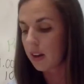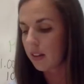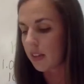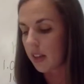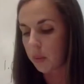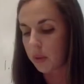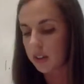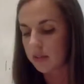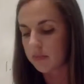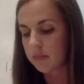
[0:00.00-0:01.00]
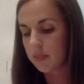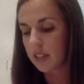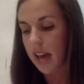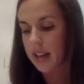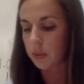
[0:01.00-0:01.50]
Then the
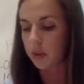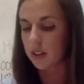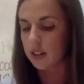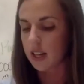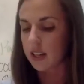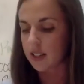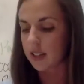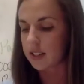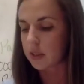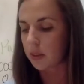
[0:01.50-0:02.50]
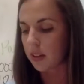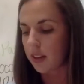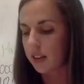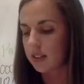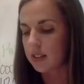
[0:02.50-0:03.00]
gas wouldn't exist
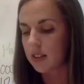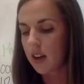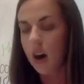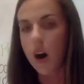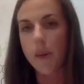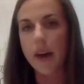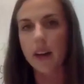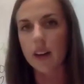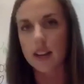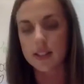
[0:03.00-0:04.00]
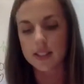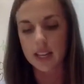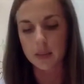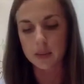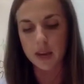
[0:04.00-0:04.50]
because all matter has to
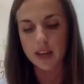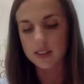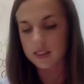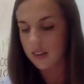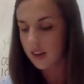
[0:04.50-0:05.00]
take up space.